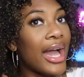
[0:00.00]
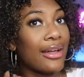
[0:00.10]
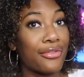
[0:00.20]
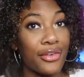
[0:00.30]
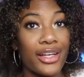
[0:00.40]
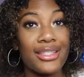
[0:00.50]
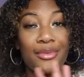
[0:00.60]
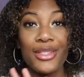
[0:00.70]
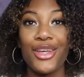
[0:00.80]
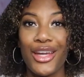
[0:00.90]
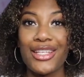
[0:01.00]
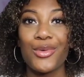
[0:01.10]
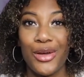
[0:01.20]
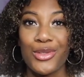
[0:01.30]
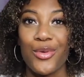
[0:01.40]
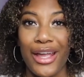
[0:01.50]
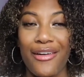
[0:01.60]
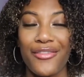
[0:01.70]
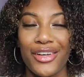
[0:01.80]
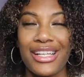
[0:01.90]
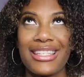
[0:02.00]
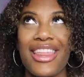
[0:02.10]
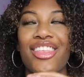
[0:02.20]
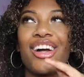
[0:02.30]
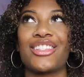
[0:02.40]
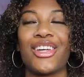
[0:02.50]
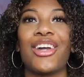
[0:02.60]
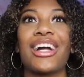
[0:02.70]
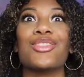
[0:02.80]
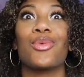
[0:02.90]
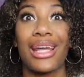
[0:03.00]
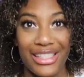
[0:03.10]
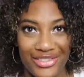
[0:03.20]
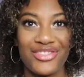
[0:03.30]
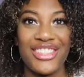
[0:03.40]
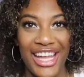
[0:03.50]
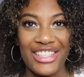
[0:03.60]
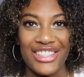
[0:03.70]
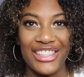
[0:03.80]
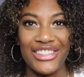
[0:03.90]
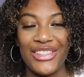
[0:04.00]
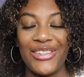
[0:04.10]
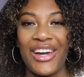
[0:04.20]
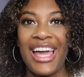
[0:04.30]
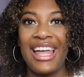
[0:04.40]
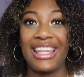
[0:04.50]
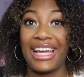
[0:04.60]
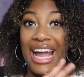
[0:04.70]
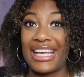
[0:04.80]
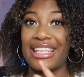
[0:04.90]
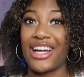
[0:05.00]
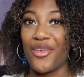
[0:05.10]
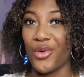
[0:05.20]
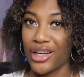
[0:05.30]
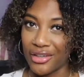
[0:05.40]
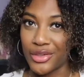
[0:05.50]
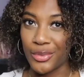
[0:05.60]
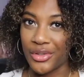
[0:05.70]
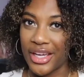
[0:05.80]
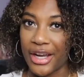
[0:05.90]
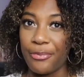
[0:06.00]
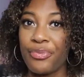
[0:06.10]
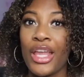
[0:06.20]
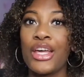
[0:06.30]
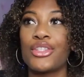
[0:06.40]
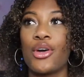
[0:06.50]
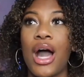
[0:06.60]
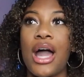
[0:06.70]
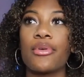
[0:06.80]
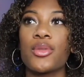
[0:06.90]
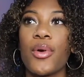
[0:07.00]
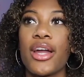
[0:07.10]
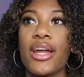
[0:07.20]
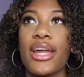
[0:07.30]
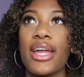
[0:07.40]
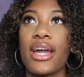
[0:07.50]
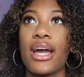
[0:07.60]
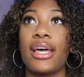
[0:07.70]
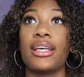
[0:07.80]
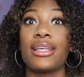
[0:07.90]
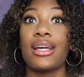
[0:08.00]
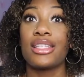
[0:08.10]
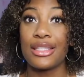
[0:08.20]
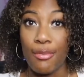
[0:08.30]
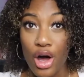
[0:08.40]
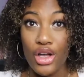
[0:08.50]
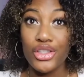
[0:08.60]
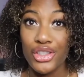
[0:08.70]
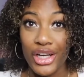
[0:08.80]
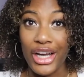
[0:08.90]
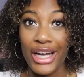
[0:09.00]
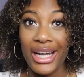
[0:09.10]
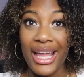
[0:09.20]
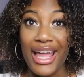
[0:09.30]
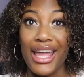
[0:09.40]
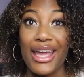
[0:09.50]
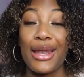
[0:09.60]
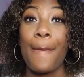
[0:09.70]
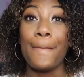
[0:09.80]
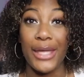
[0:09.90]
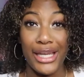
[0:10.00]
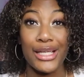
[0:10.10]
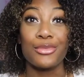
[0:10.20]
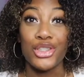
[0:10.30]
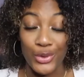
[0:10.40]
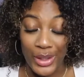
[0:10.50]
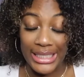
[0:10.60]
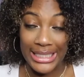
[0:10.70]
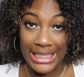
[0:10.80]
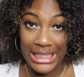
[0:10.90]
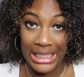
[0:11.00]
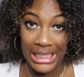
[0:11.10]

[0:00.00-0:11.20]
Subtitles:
At first, let me tell you guys what I was wearing at first, and then I'll tell you guys what I changed into like as I got more comfortable there. So I was wearing a small shirt and medium shorts.